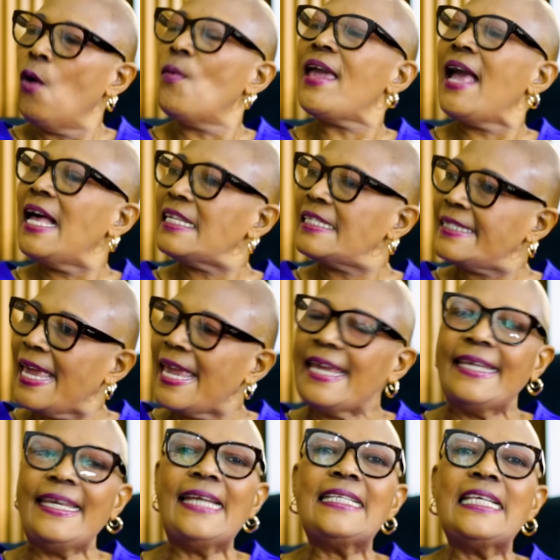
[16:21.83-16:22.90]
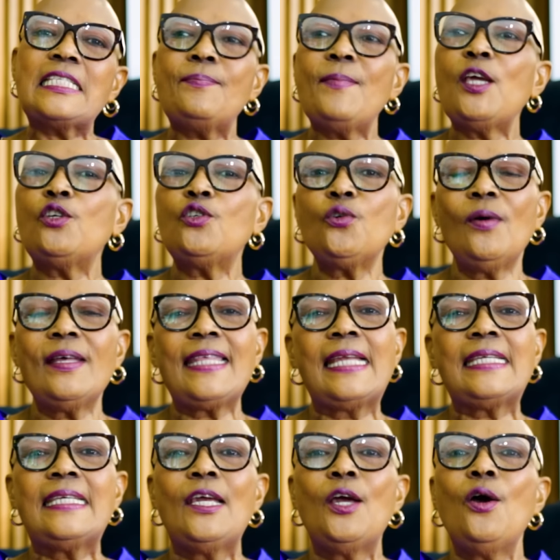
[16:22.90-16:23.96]
We are saying, let us make sure
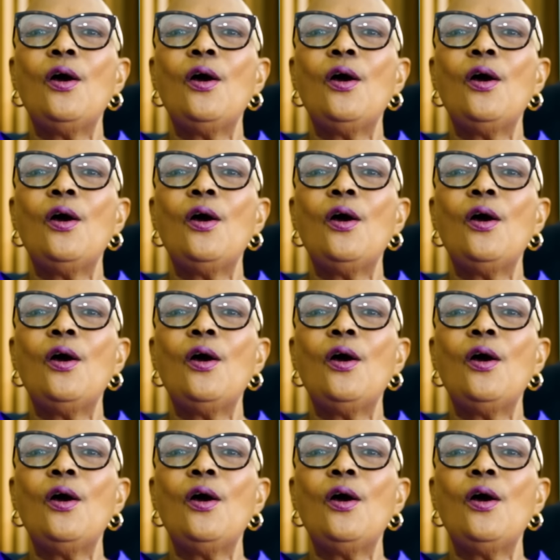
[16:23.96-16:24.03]
that